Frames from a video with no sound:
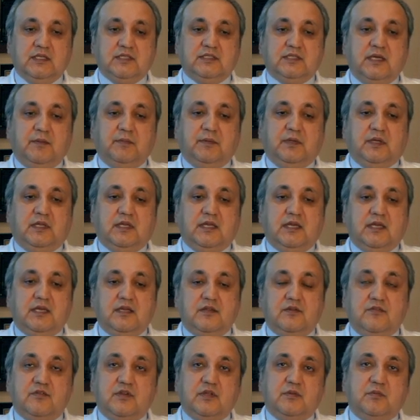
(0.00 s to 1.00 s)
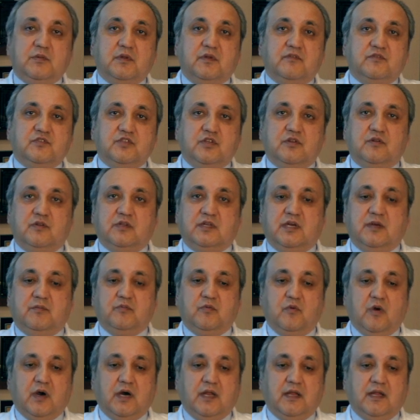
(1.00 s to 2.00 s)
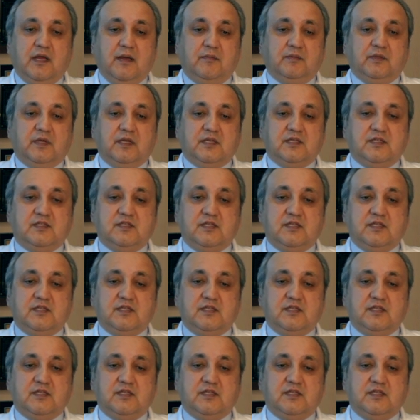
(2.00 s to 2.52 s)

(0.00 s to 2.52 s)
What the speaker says: Typically, treatment of genotype 1 hepatitis